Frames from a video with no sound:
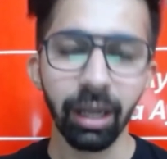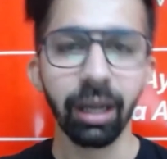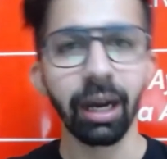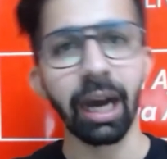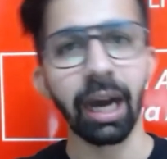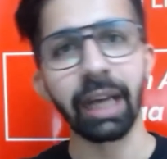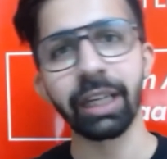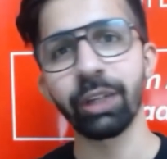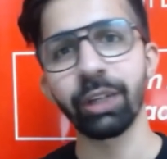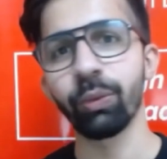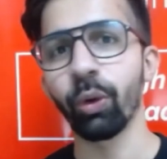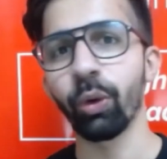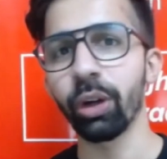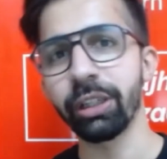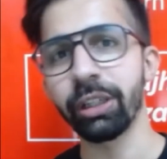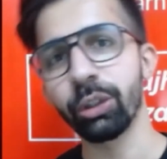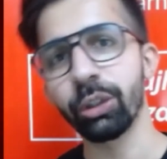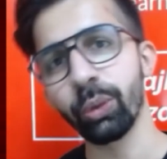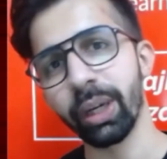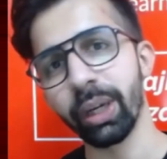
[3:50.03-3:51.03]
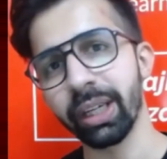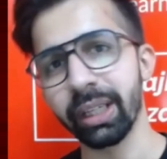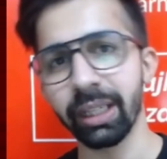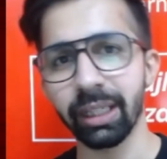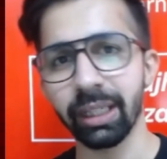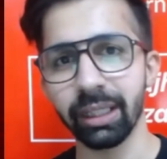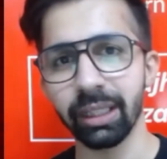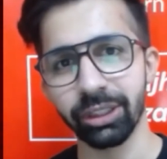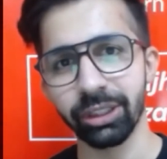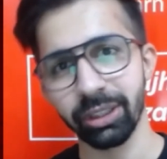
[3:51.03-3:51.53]
are involved into
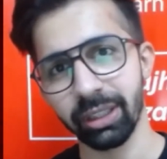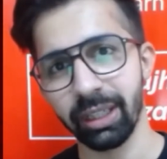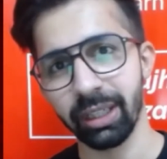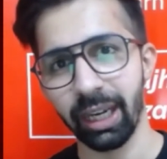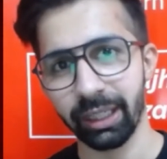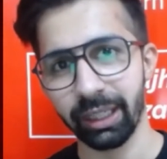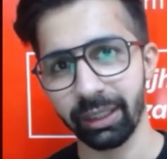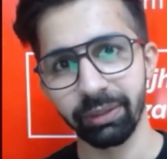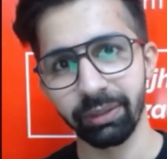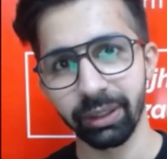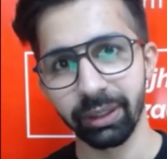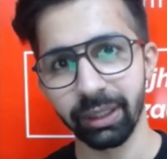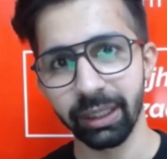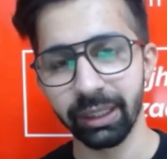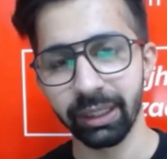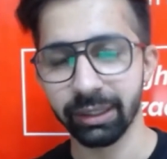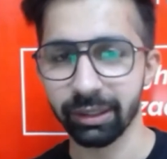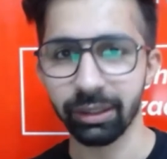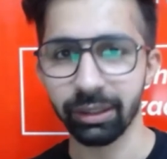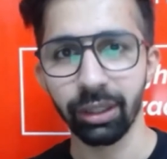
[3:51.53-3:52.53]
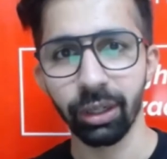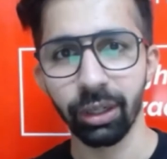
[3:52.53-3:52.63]
agricultural activities.